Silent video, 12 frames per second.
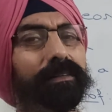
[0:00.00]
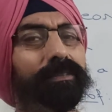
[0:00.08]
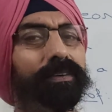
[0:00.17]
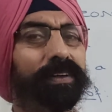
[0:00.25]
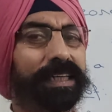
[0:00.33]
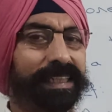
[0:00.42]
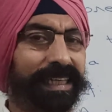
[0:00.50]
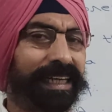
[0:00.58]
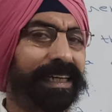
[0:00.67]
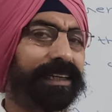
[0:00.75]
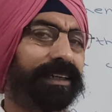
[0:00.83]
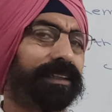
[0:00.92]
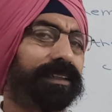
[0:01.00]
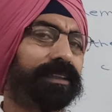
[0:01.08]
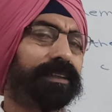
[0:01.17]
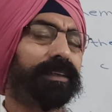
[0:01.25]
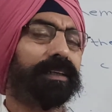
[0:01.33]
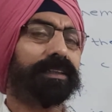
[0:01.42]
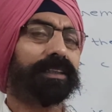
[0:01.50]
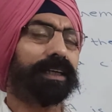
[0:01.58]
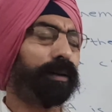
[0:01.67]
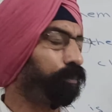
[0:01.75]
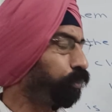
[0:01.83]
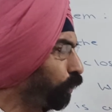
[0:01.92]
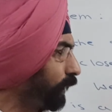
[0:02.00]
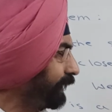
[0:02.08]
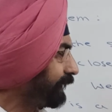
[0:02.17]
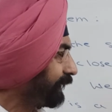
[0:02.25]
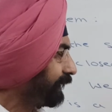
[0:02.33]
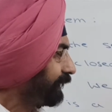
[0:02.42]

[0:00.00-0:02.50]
We will take some point